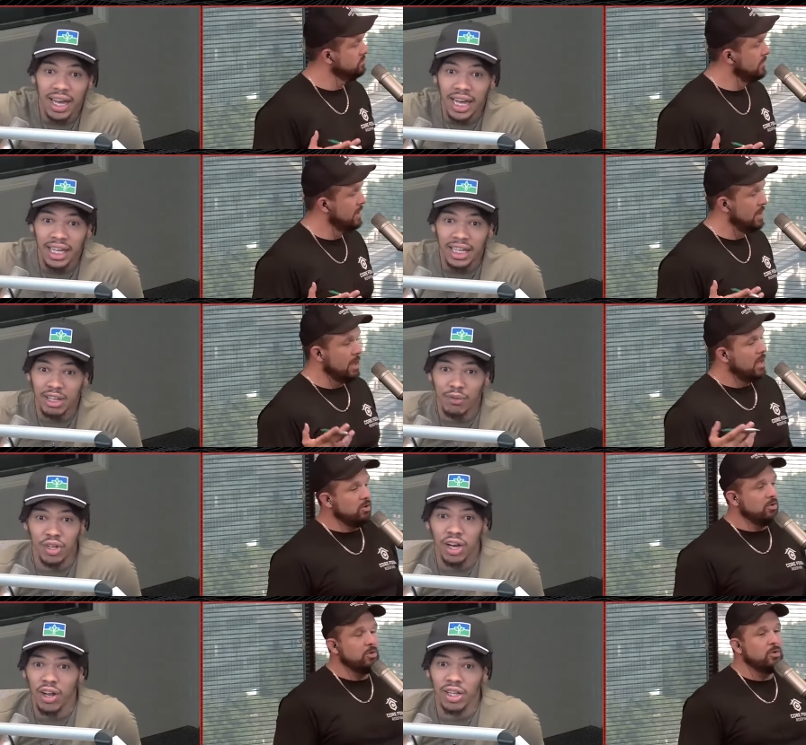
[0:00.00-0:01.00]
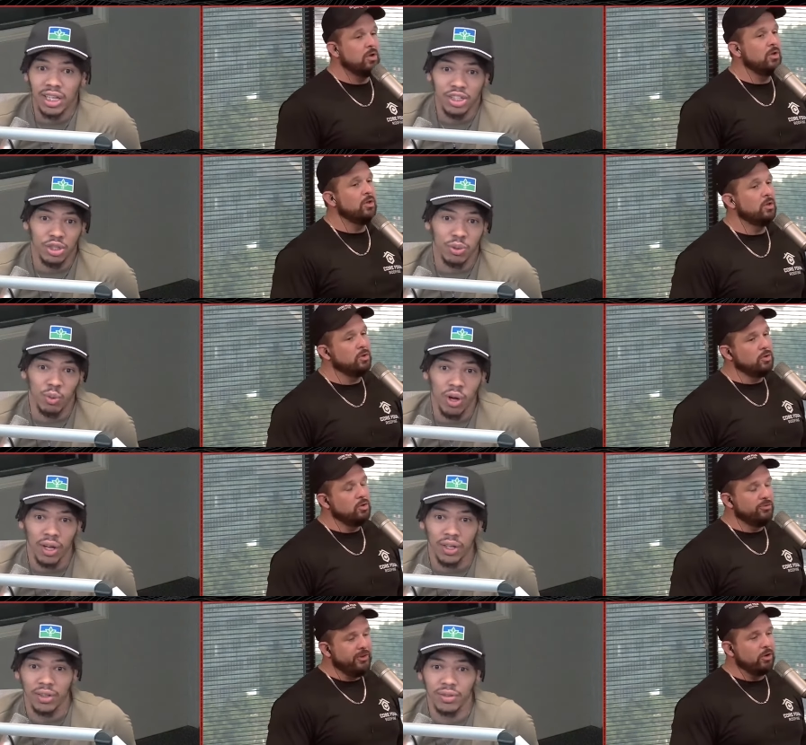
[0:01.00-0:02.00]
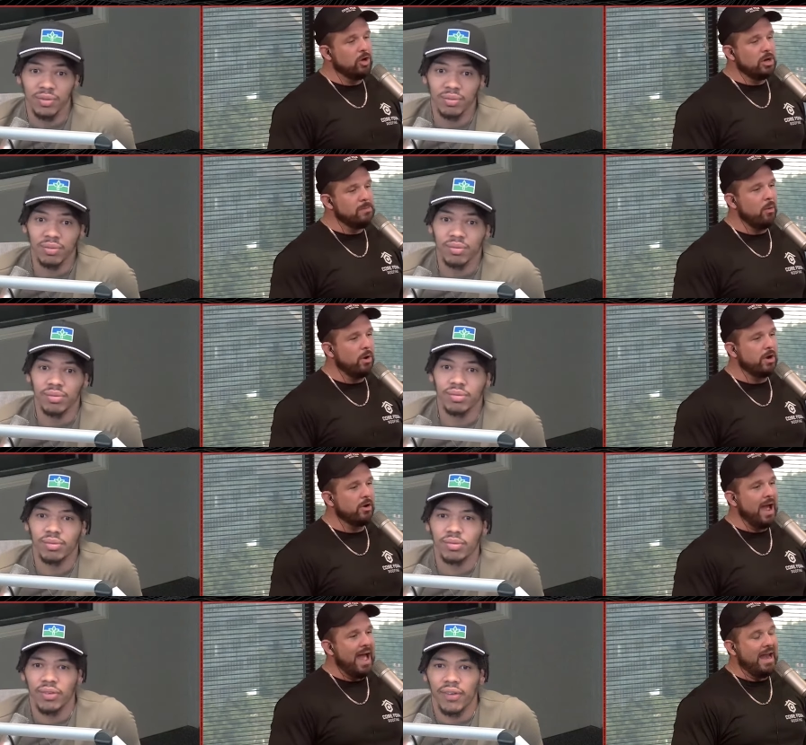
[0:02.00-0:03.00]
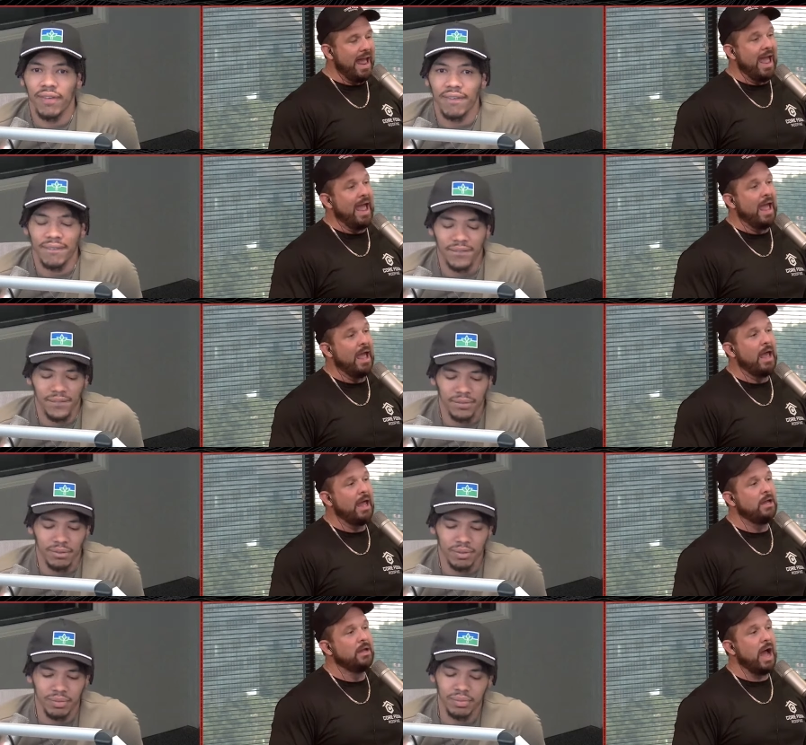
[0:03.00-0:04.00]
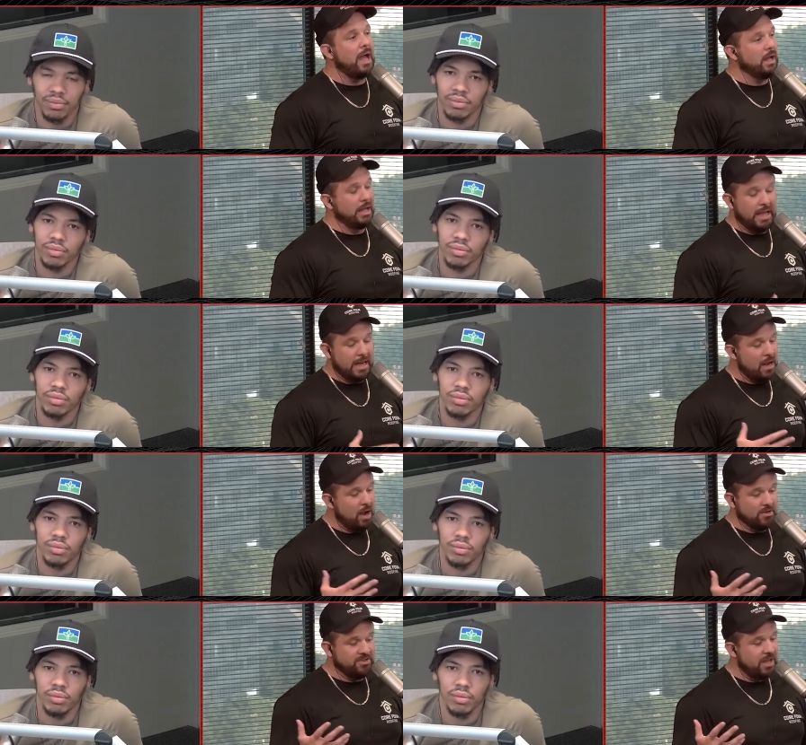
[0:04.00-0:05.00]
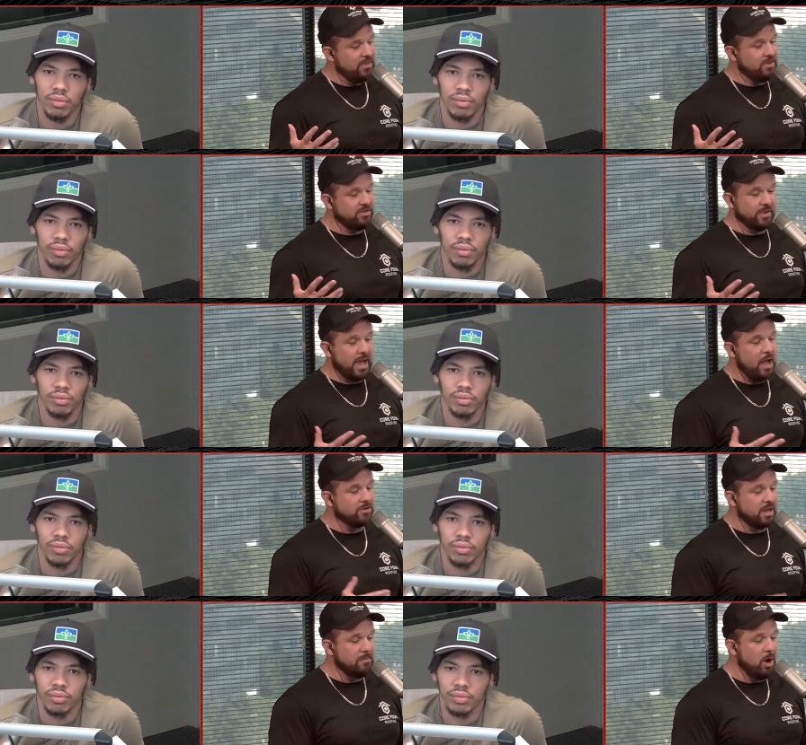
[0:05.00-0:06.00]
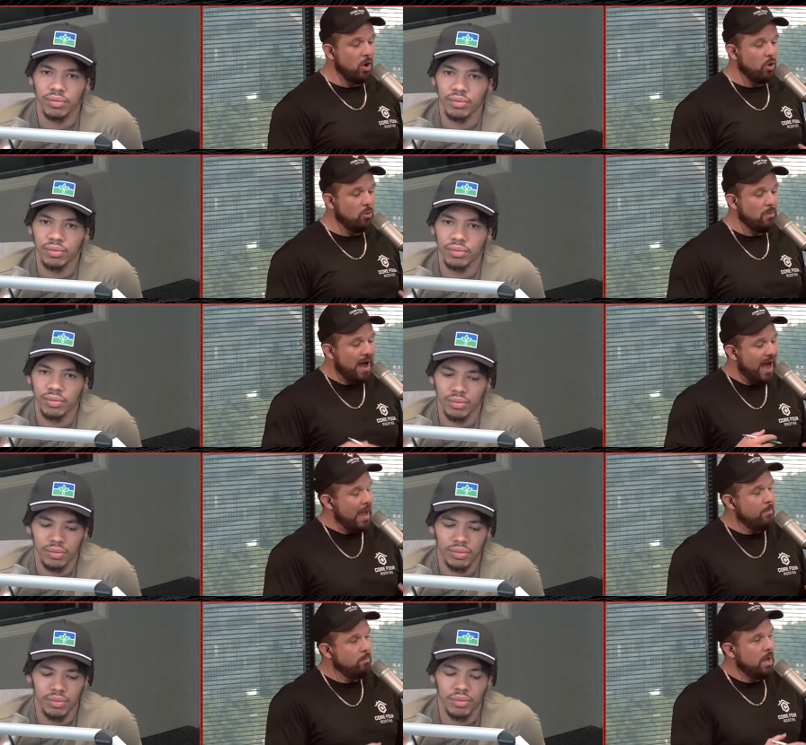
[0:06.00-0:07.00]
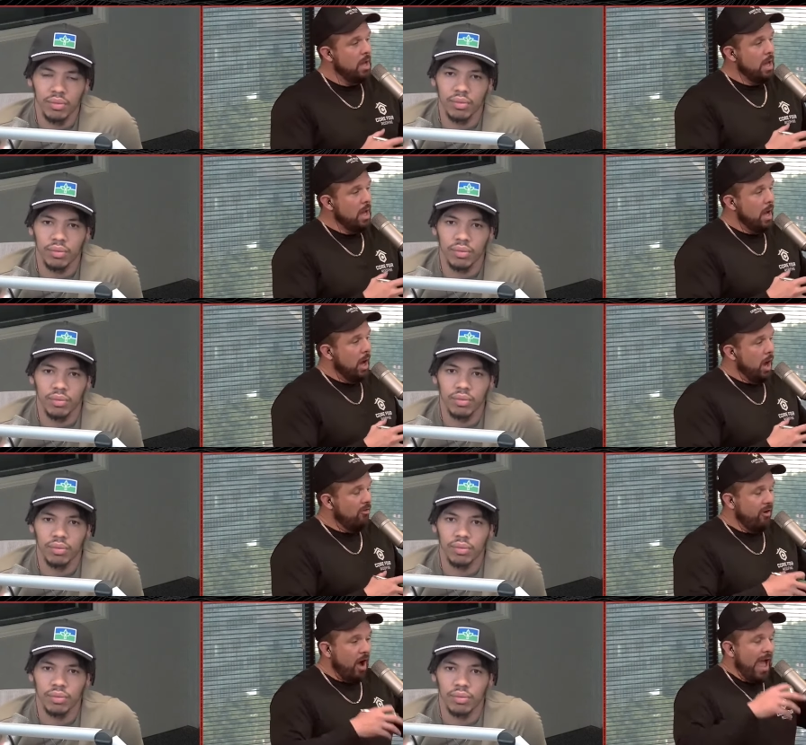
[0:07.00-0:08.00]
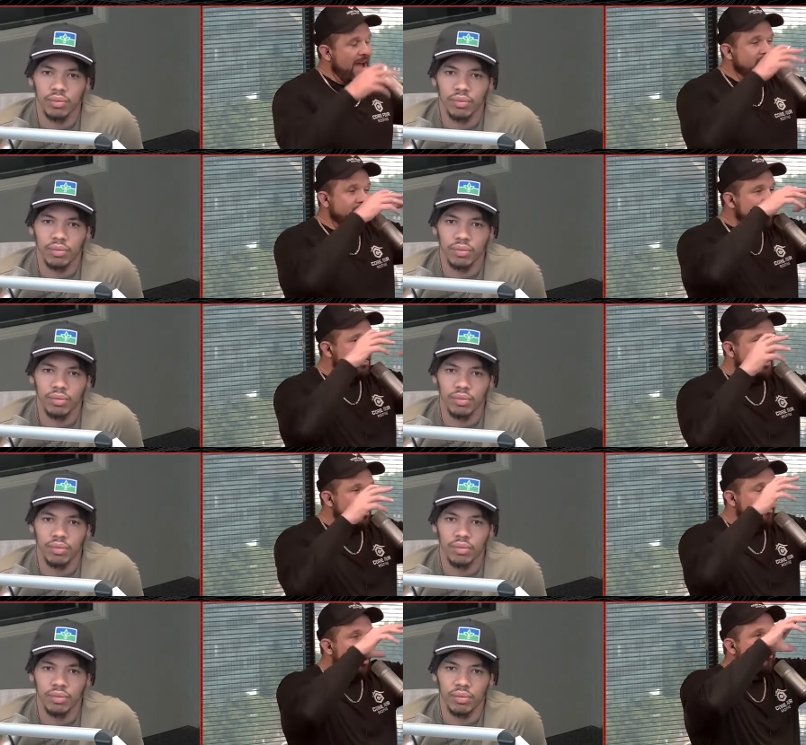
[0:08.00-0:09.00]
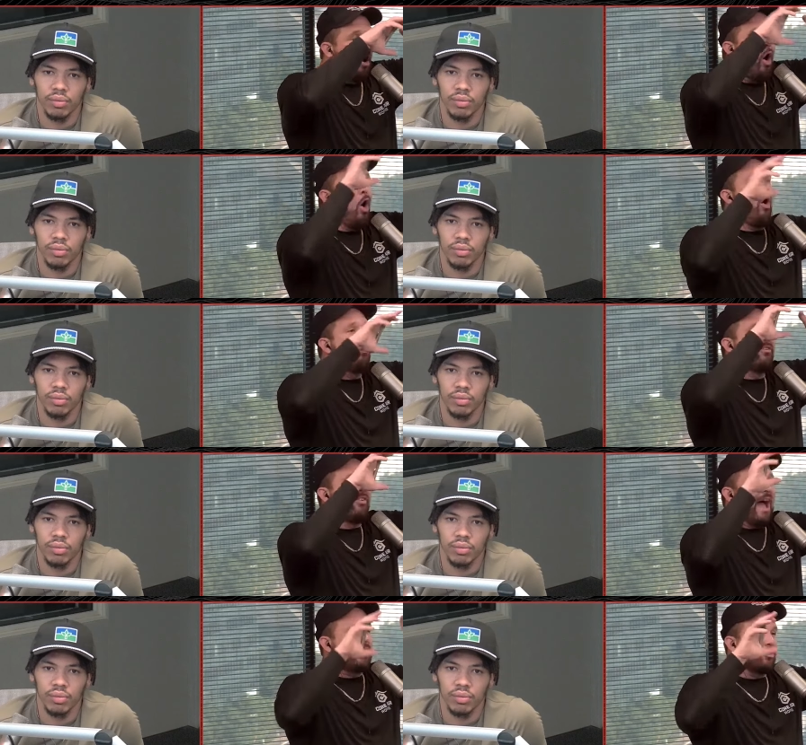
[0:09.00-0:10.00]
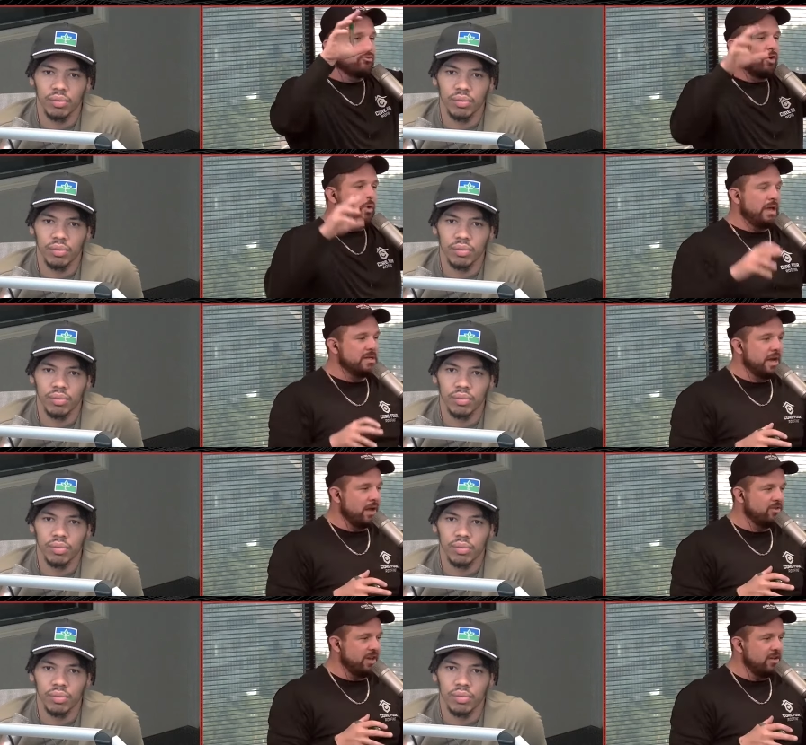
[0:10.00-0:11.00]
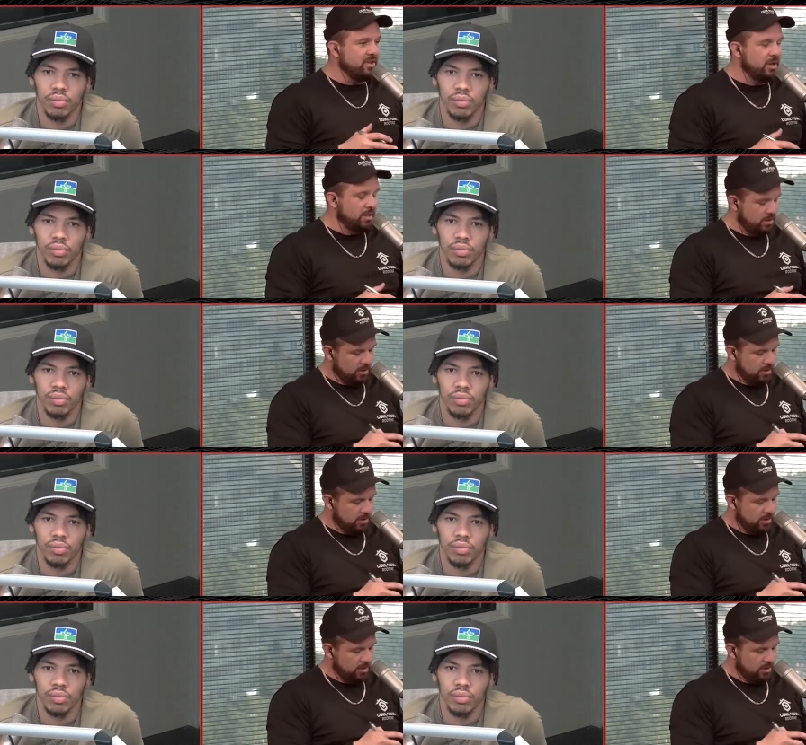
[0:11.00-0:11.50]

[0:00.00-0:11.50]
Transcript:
Speaker 1: You've done all the things you would want. You feel good about where you're at, and I again, I'll say this till the cows come home. I'm of every of of all the factors going into next season.